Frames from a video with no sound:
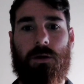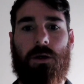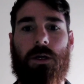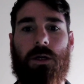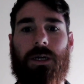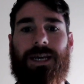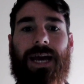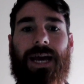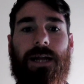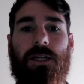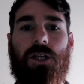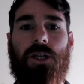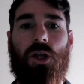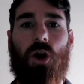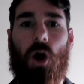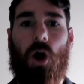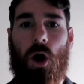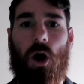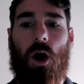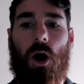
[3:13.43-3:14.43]
Getting to the
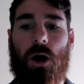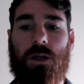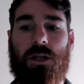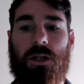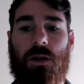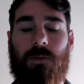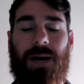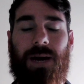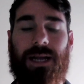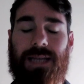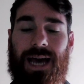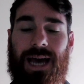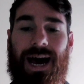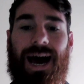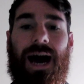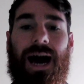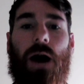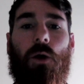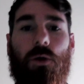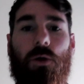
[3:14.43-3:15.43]
heart of the matter,
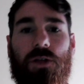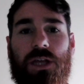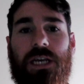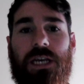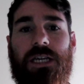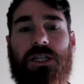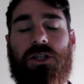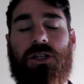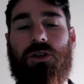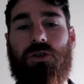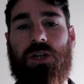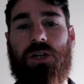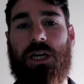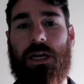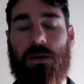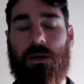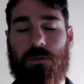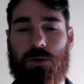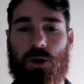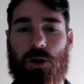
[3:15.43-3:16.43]
how are these two
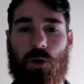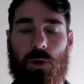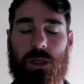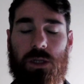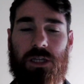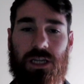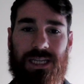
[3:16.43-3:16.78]
teams going to